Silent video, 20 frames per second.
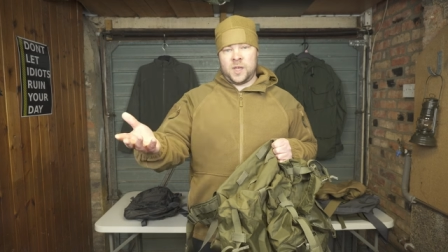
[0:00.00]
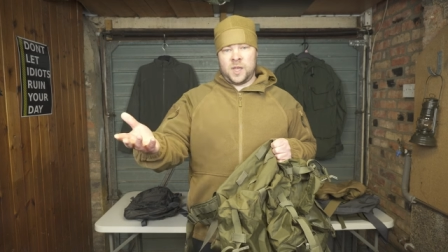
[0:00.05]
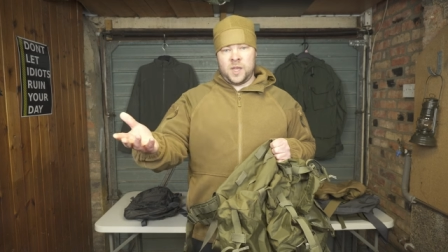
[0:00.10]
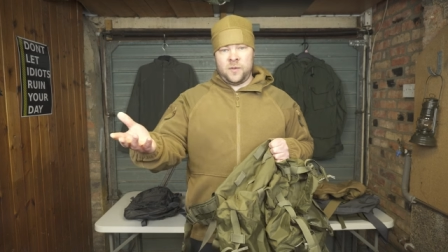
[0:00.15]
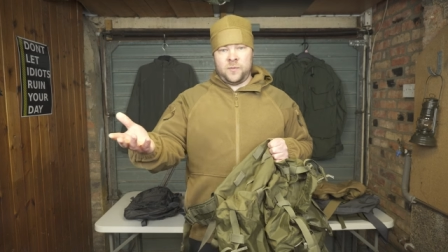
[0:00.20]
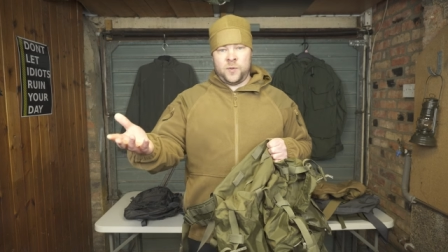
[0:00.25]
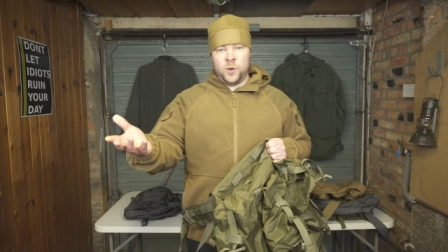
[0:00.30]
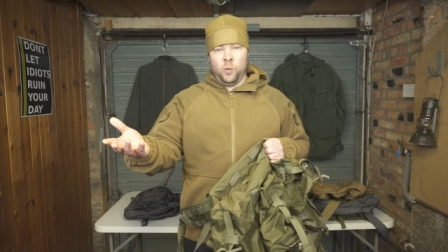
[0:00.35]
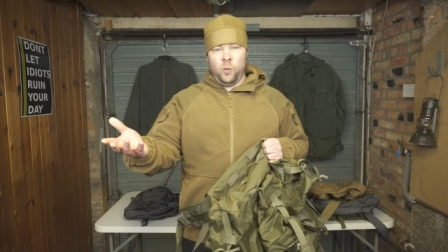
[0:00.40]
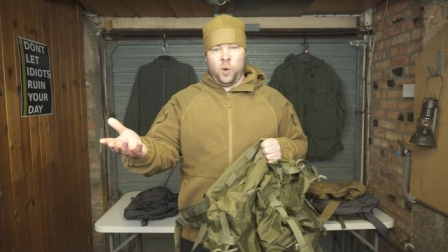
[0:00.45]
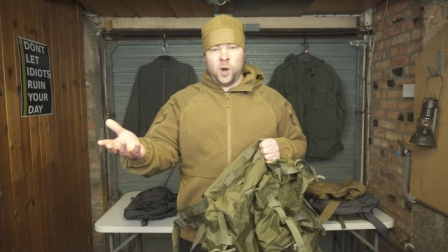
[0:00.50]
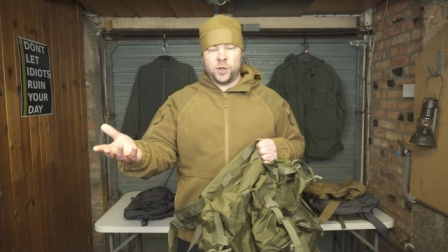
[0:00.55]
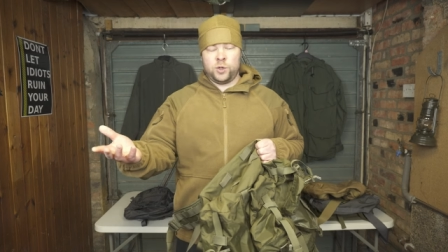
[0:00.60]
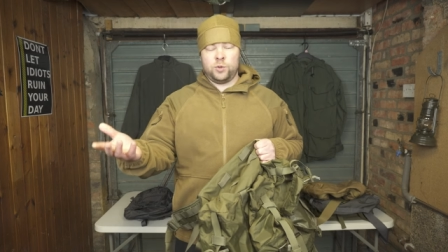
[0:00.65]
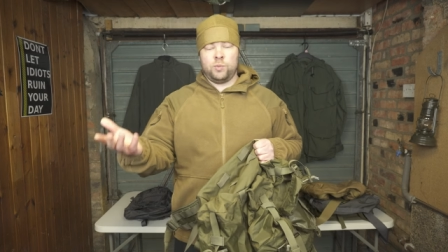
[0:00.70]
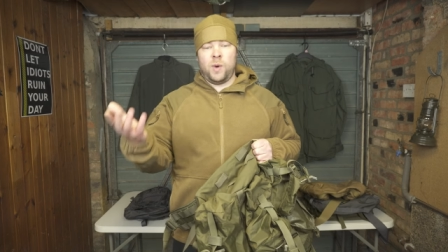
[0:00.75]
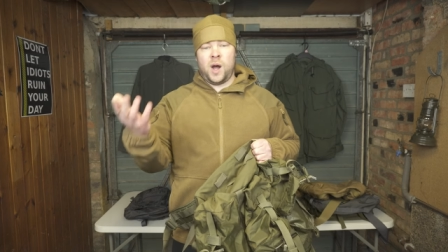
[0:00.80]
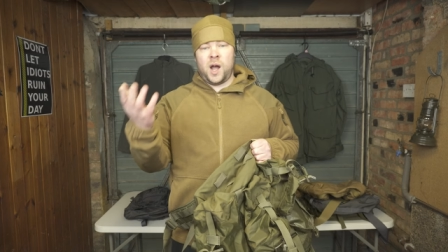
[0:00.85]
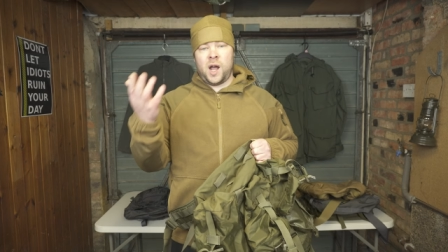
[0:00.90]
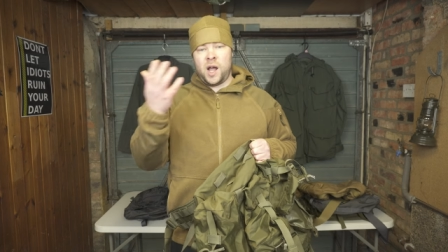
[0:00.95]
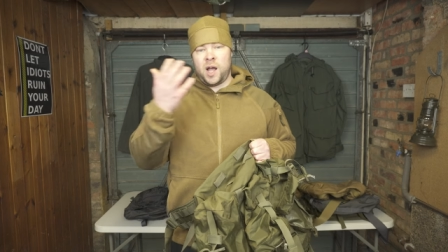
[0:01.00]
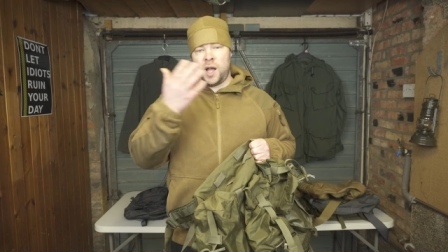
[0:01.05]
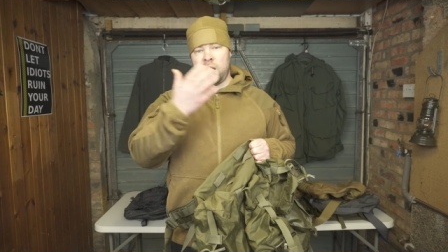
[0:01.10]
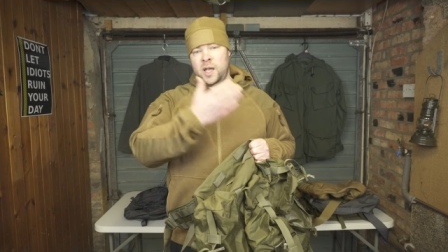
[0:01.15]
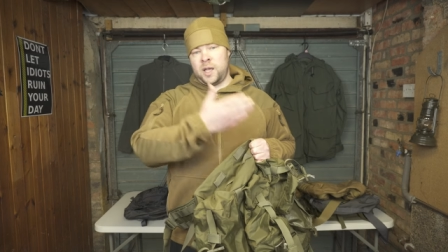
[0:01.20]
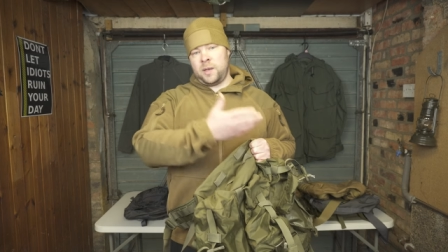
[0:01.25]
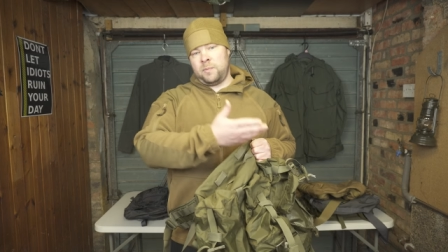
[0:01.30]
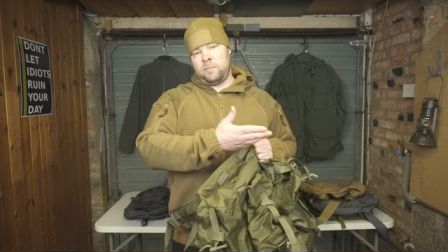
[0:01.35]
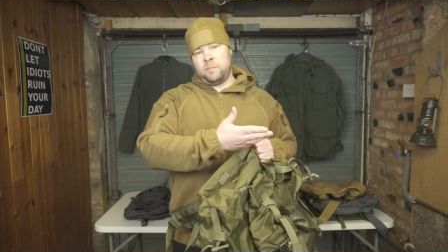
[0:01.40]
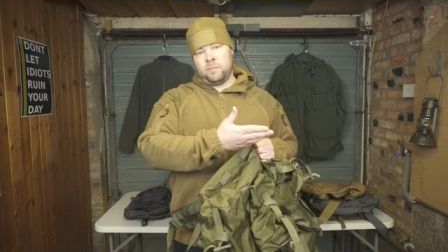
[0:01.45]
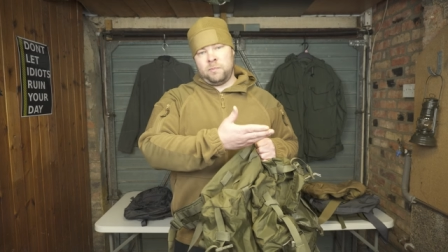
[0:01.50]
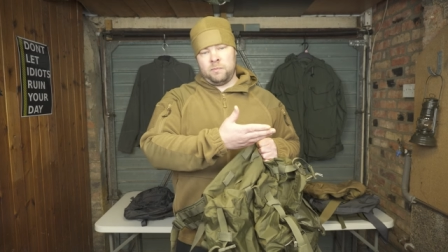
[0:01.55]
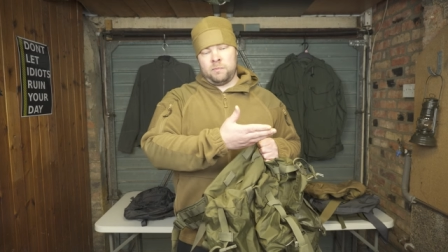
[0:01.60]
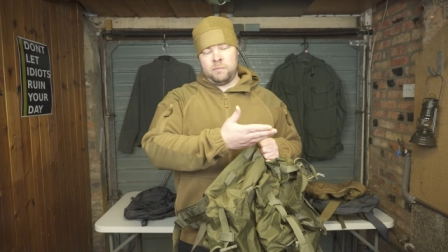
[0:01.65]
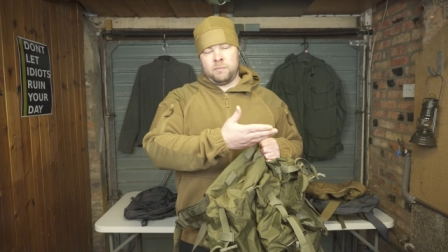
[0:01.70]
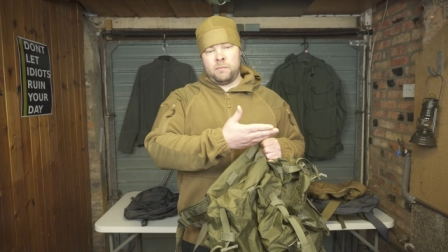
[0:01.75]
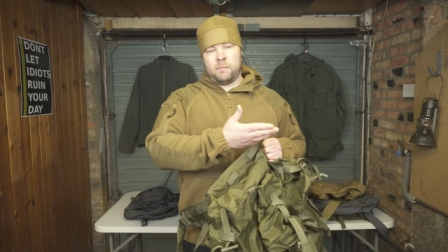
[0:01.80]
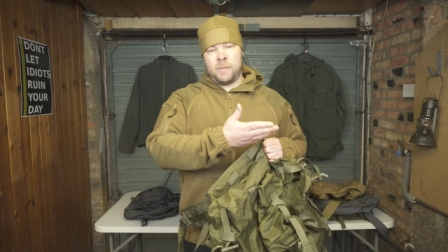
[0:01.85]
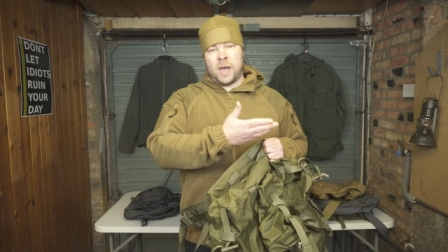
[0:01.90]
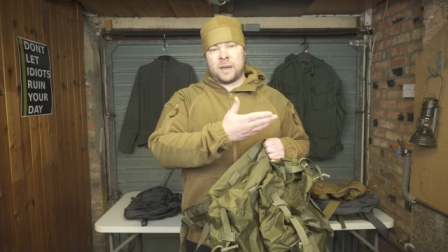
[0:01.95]
if you watch my
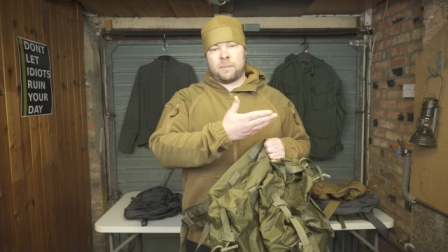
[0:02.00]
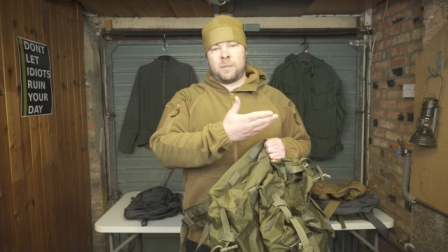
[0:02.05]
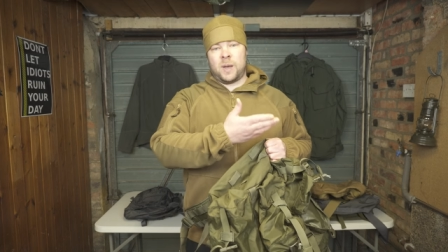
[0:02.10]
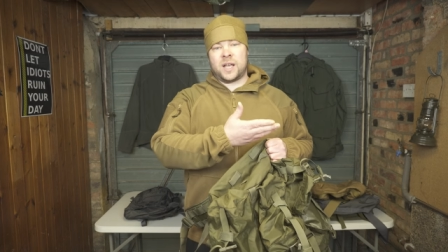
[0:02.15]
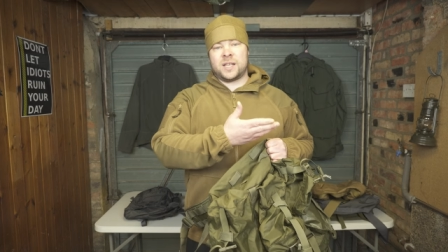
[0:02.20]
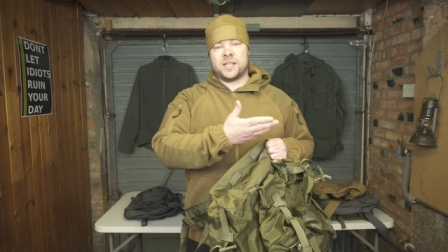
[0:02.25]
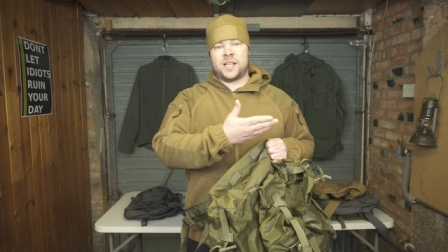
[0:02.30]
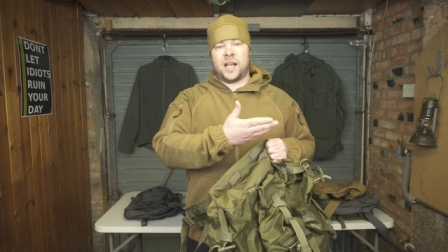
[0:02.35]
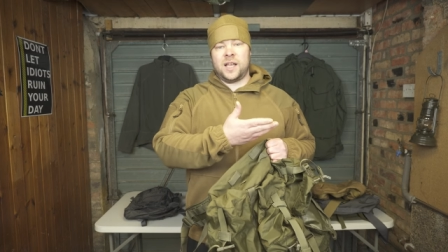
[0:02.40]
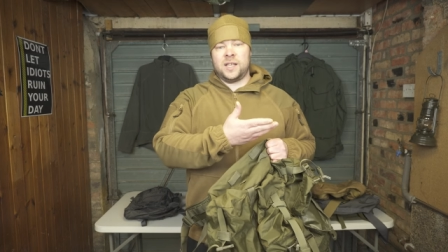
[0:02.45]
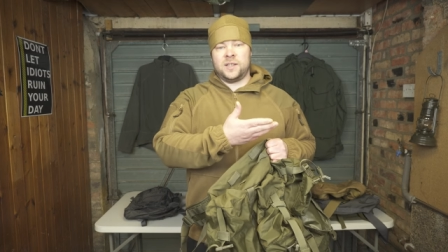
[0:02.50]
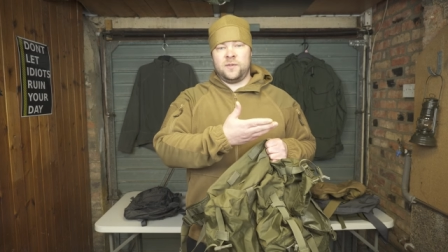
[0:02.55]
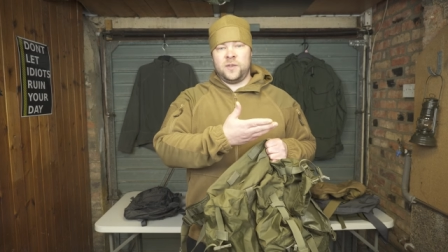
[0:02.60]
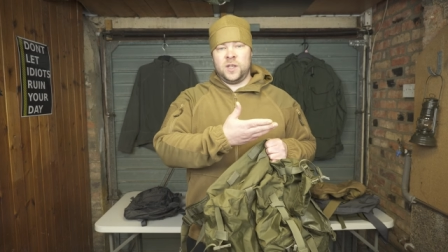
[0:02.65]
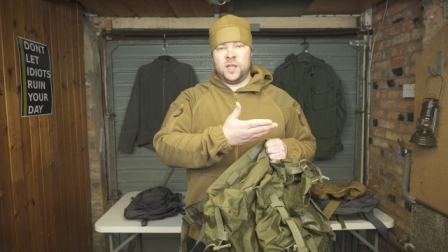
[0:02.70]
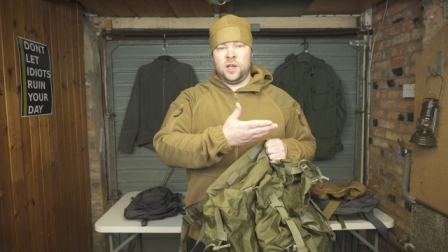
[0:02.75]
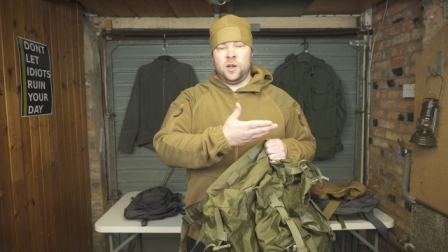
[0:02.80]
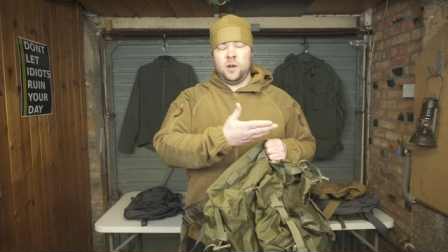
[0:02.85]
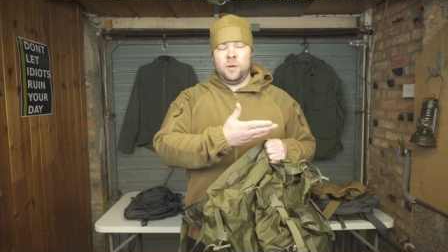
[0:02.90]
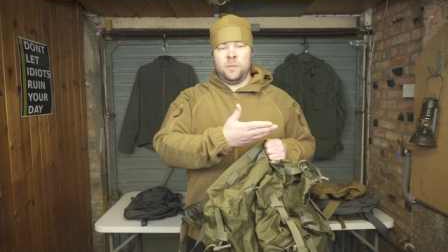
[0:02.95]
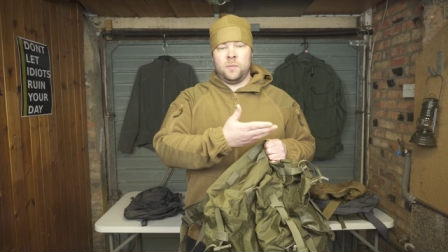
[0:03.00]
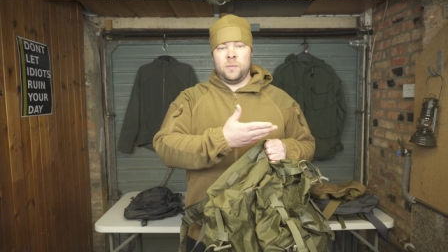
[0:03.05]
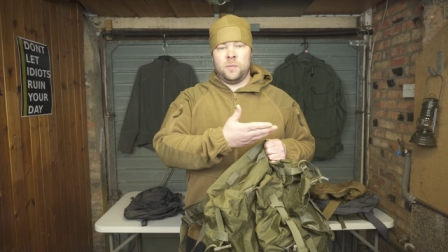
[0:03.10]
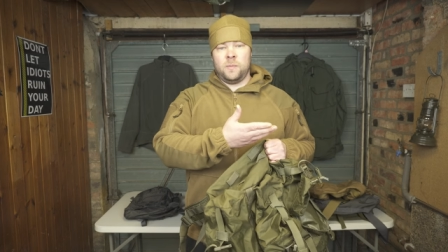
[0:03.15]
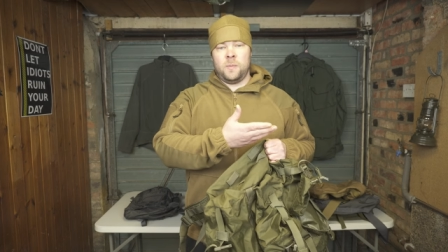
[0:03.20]
backpack size video,